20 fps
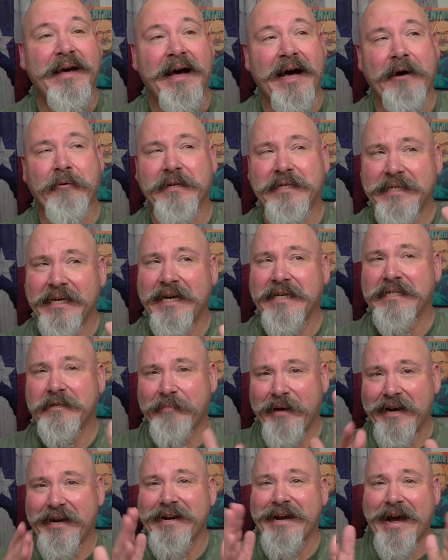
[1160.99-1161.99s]
I would say it's
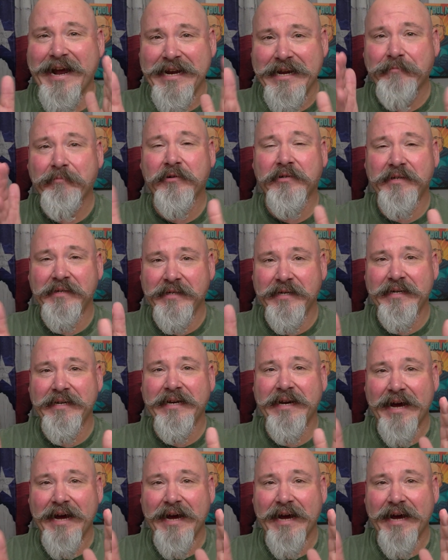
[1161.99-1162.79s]
about a 90%,